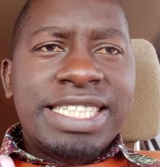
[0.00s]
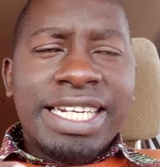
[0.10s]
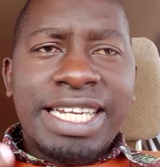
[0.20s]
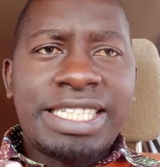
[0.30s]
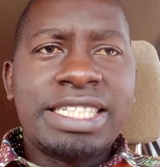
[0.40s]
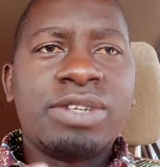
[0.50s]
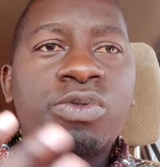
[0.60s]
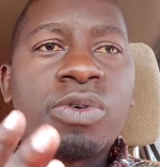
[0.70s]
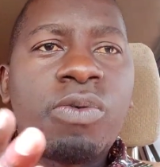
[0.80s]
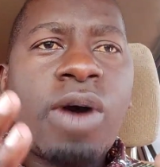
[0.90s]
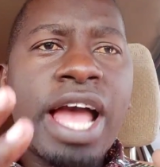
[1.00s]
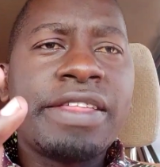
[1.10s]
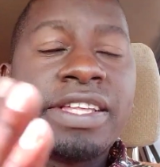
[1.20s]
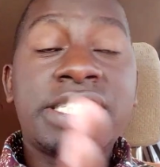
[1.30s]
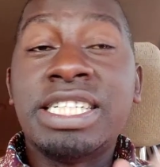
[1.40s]

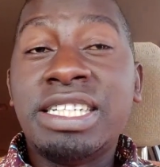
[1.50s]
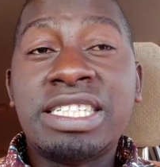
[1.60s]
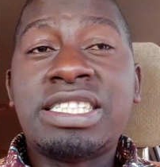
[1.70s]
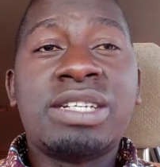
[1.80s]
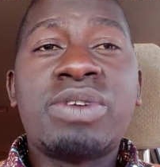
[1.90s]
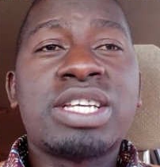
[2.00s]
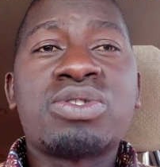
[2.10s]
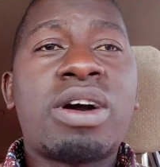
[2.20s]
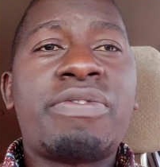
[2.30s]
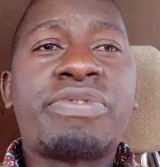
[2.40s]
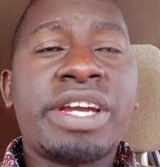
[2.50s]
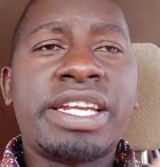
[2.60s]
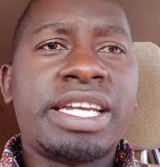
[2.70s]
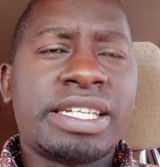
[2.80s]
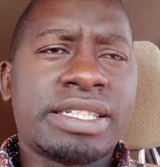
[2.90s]
generation we are so
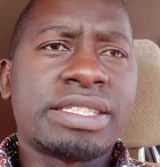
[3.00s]
afraid.